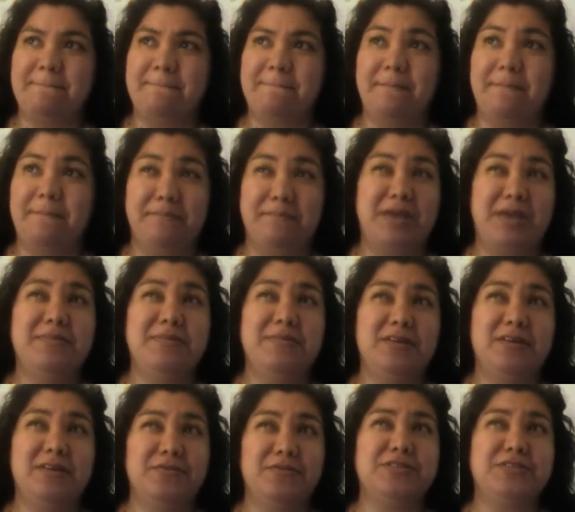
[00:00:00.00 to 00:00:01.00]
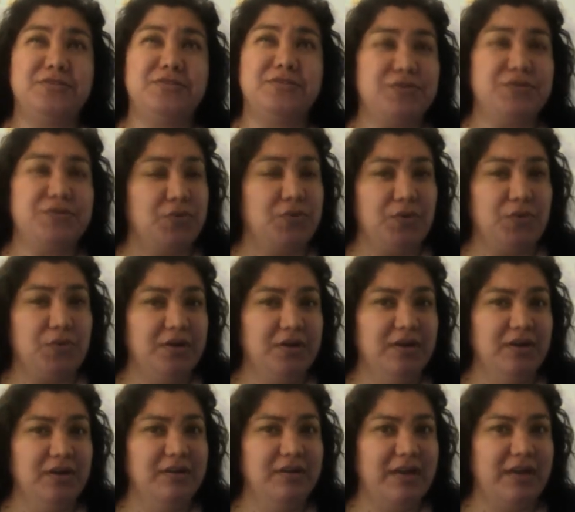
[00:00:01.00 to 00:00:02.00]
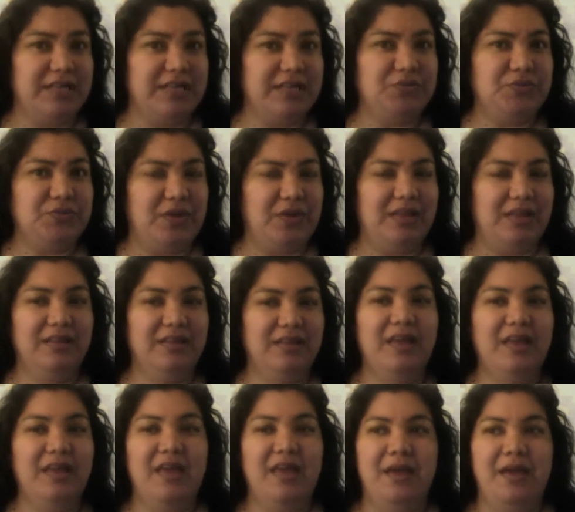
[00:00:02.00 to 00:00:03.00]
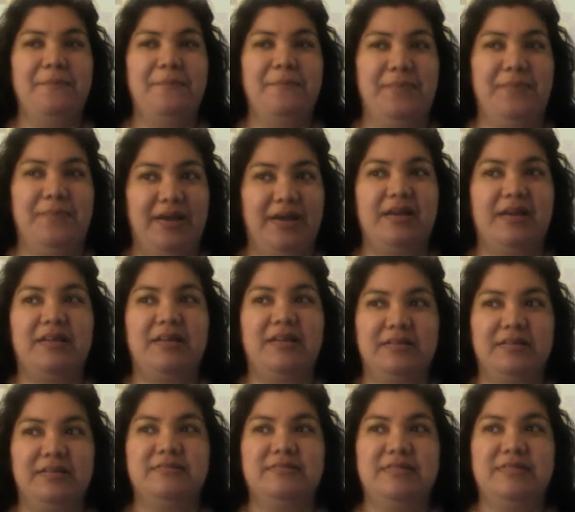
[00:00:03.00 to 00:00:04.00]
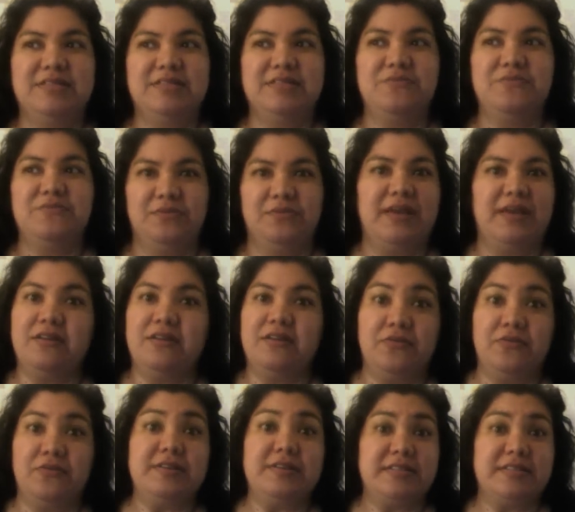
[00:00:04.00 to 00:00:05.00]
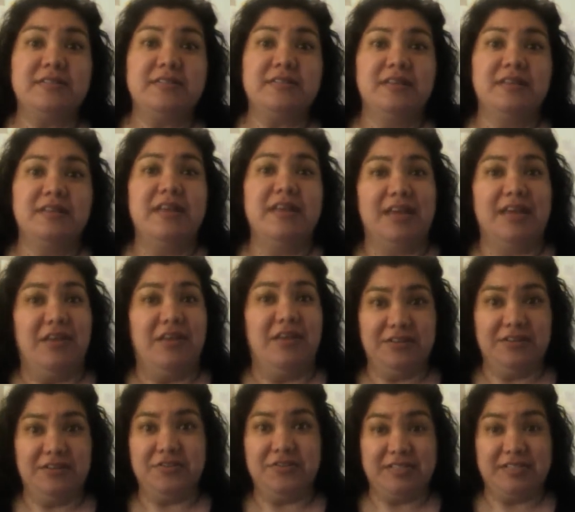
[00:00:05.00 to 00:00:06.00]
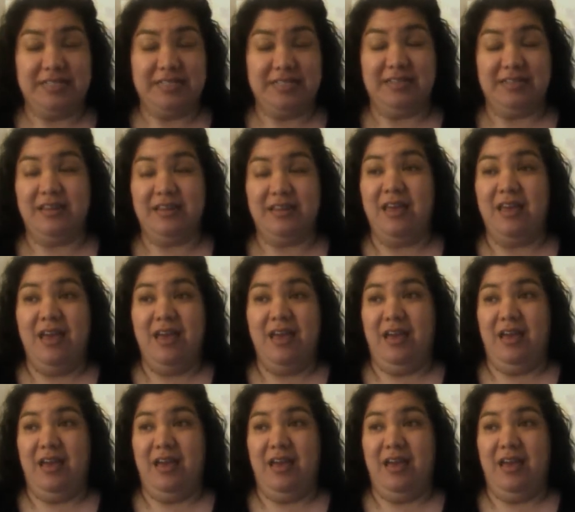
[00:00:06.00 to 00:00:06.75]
Maybe Original Score as well, but this one will get noticed in Oscar season.